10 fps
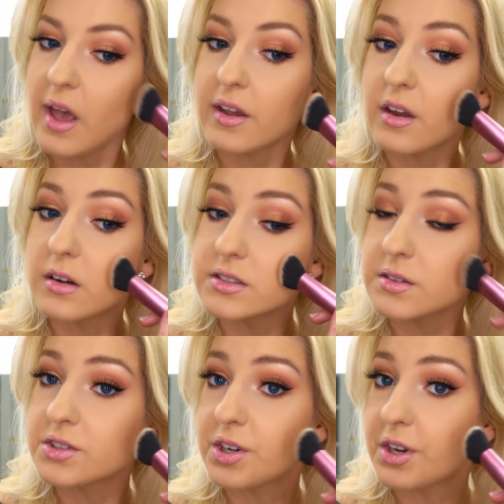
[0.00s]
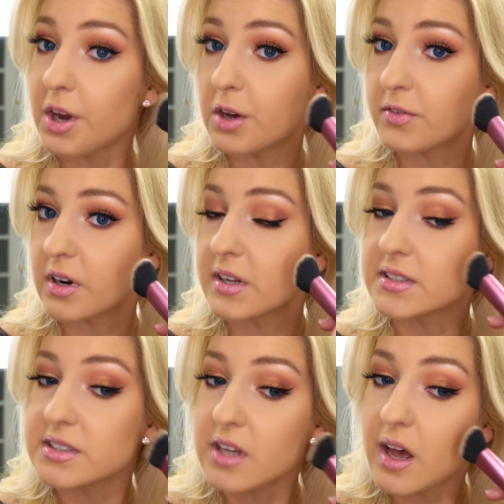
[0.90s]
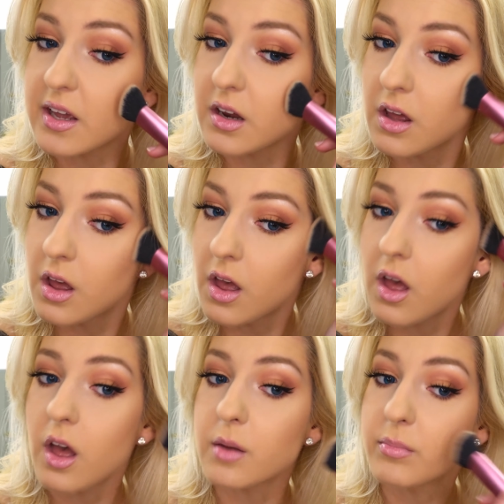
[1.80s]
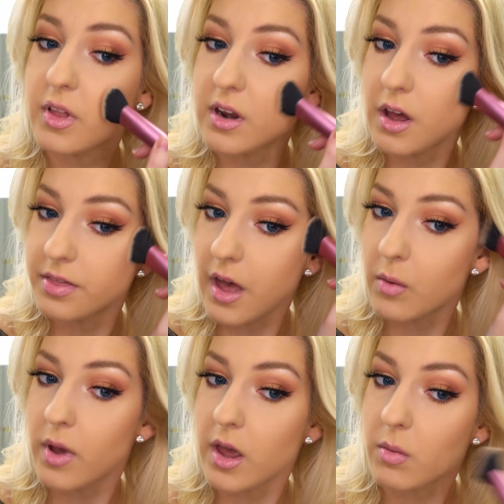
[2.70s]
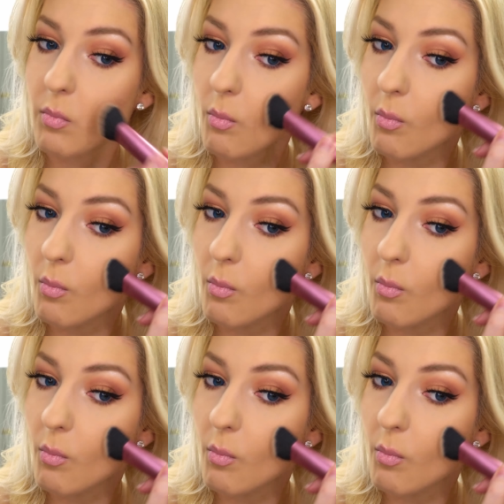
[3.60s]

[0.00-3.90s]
And you can also turn it over on its side and blend out that way.